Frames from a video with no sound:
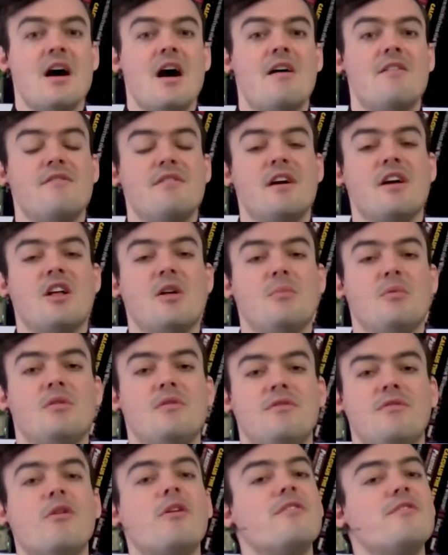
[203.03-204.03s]
available
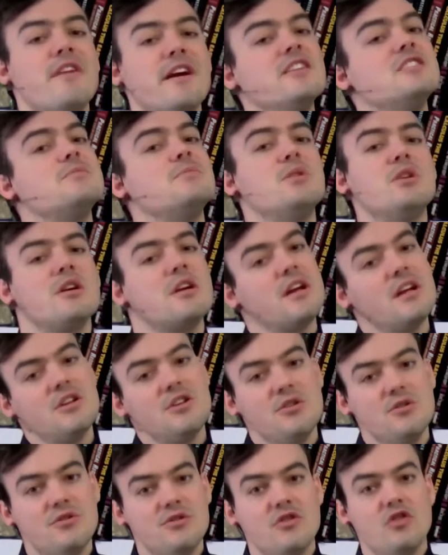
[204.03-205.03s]
for Facebook
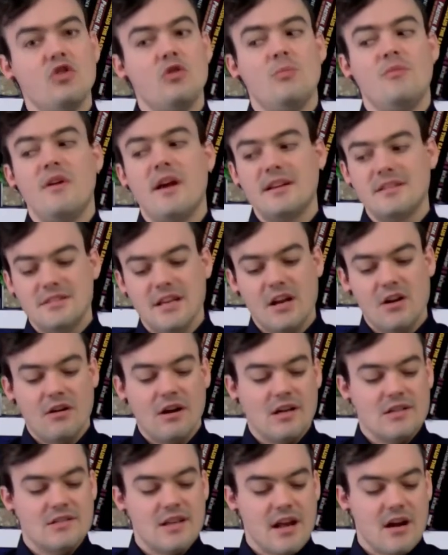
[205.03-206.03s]
and YouTube,
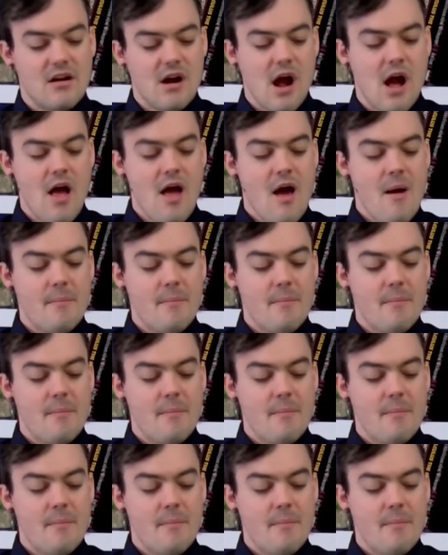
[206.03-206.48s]
etc., etc.